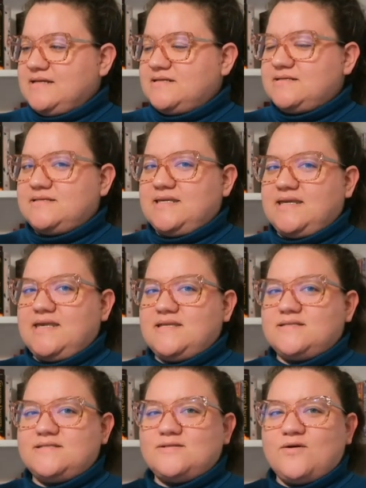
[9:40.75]
I just think
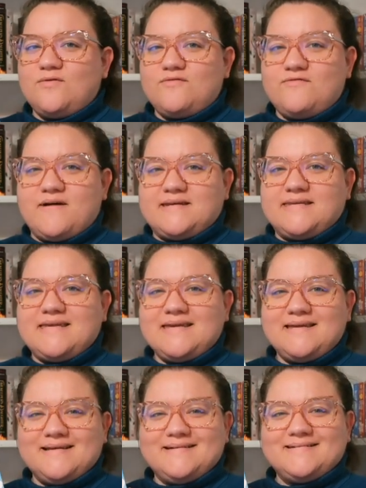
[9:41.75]
he's so funny.